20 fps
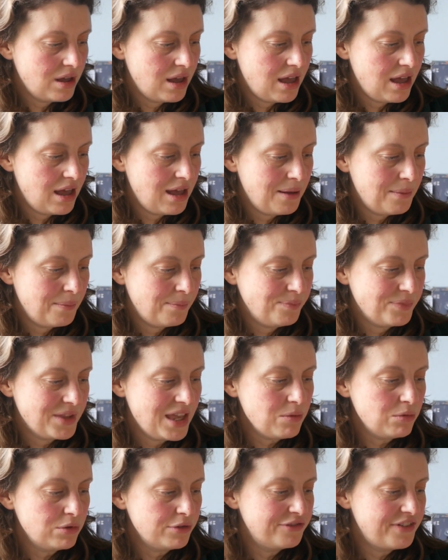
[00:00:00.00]

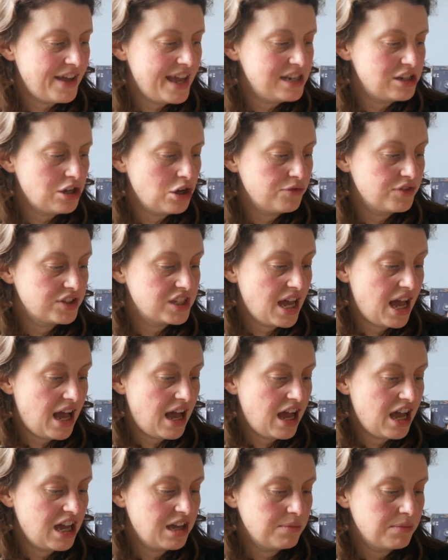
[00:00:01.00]
It will fade over
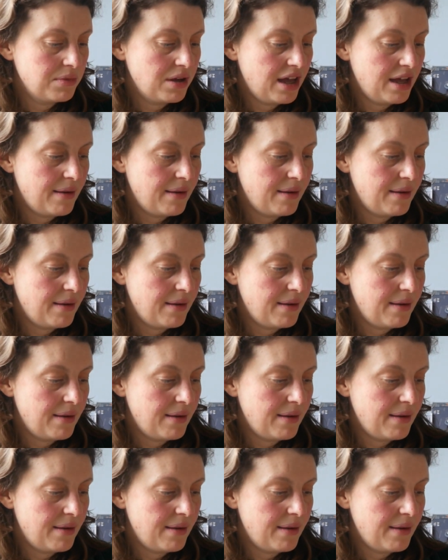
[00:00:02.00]
time.